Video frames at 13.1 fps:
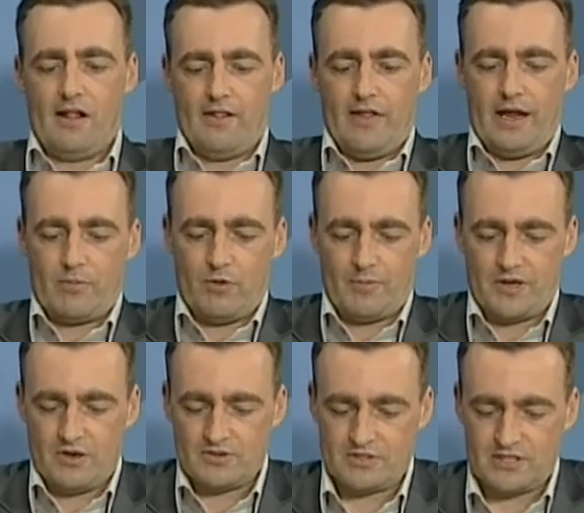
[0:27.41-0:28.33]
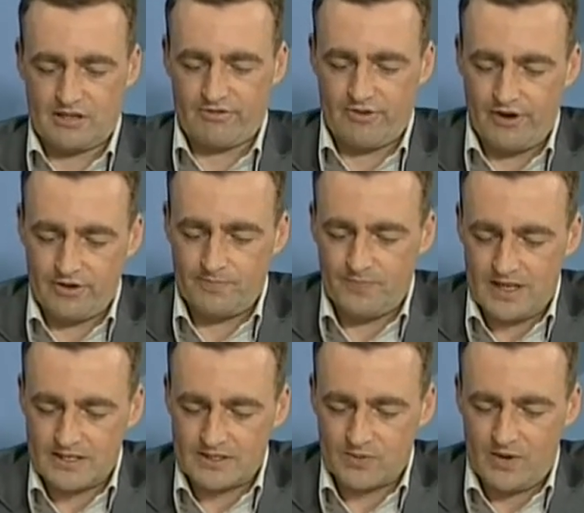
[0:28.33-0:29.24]
that will be on death row
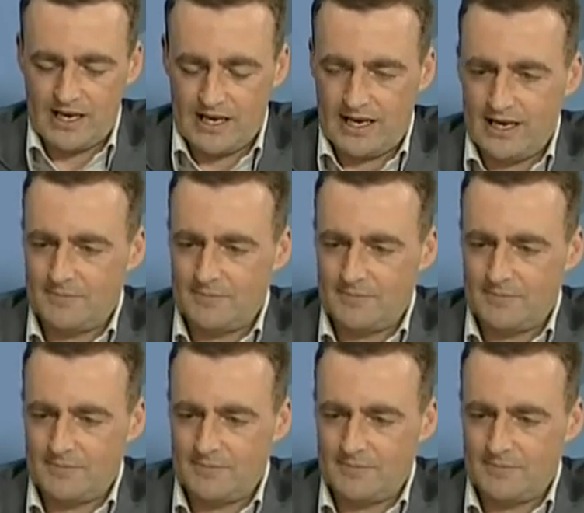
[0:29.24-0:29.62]
as well.